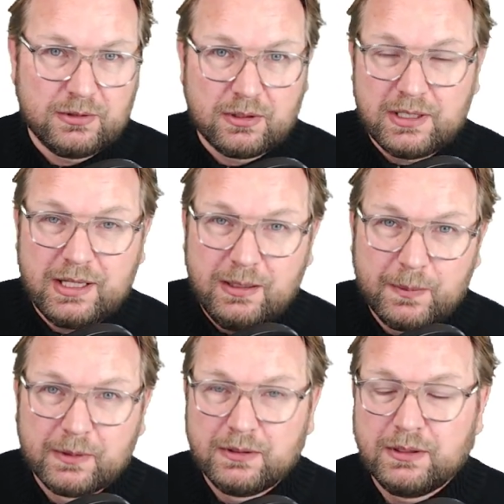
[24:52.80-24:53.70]
going to
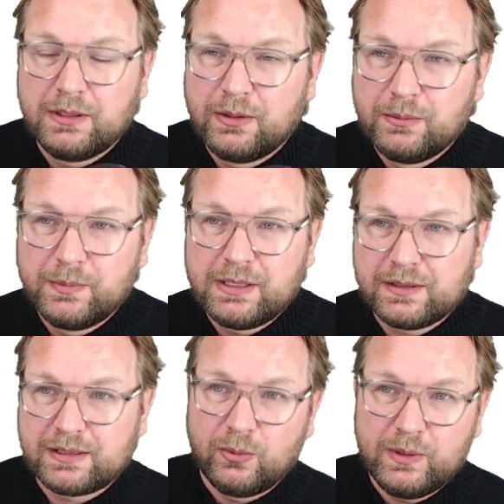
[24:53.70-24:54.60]
keep,
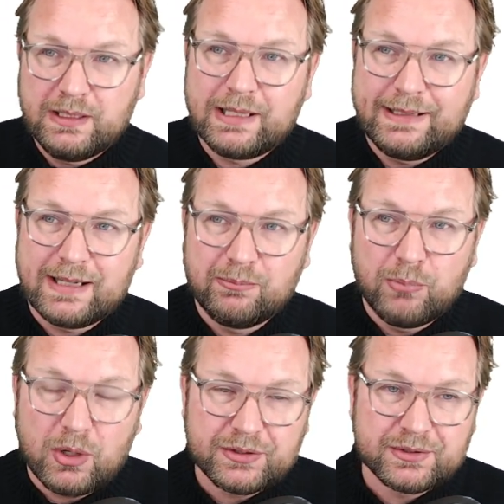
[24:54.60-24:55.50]
because I really like
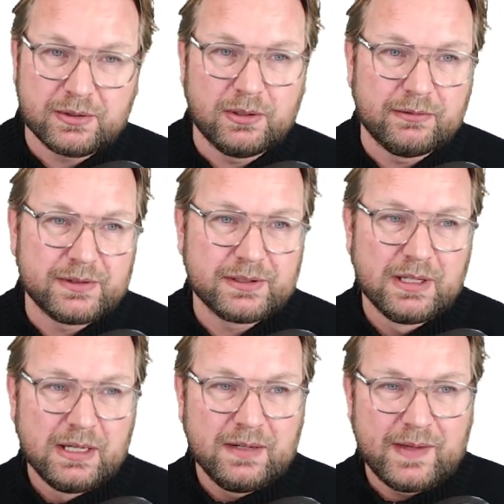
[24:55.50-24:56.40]
that bot service,
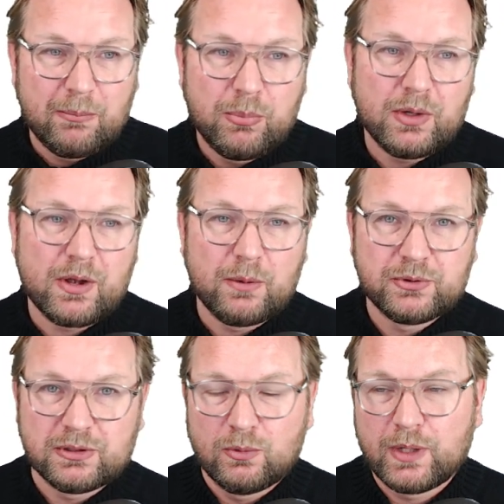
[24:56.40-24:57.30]
that bot
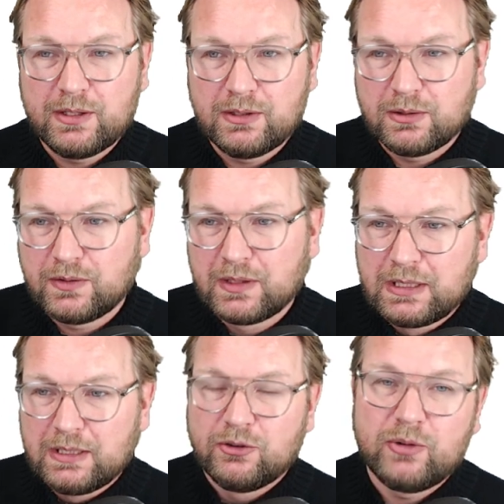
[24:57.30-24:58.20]
option where you could
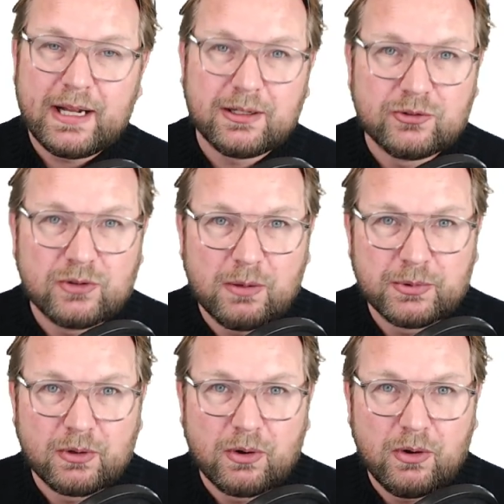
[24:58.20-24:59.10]
drag and
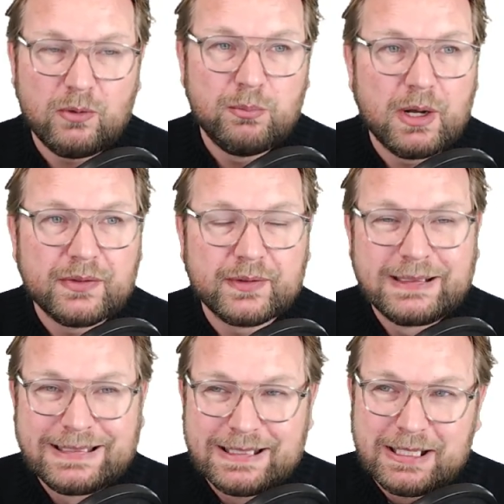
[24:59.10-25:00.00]
drop your whole bot.
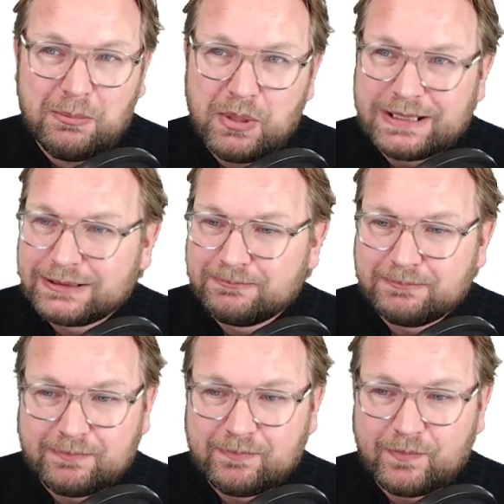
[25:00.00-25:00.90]
But
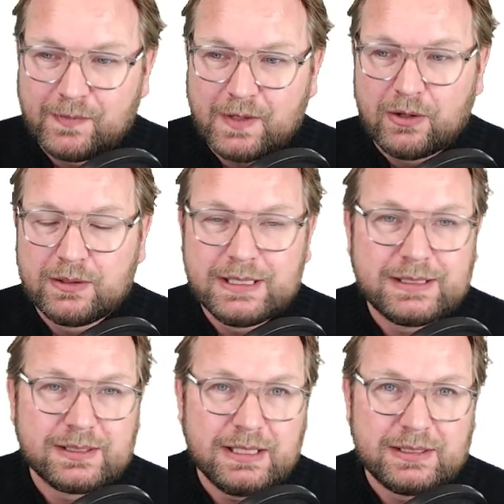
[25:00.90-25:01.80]
no,
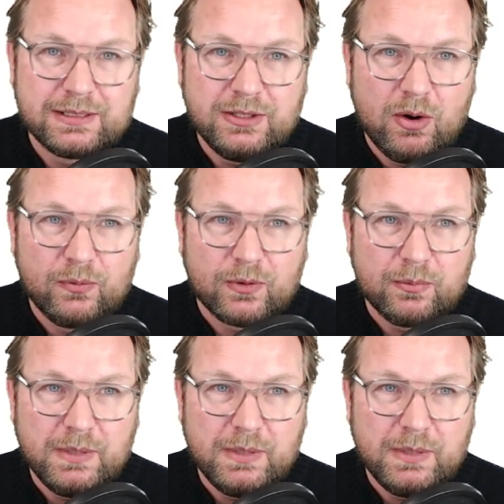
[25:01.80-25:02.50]
it's a no for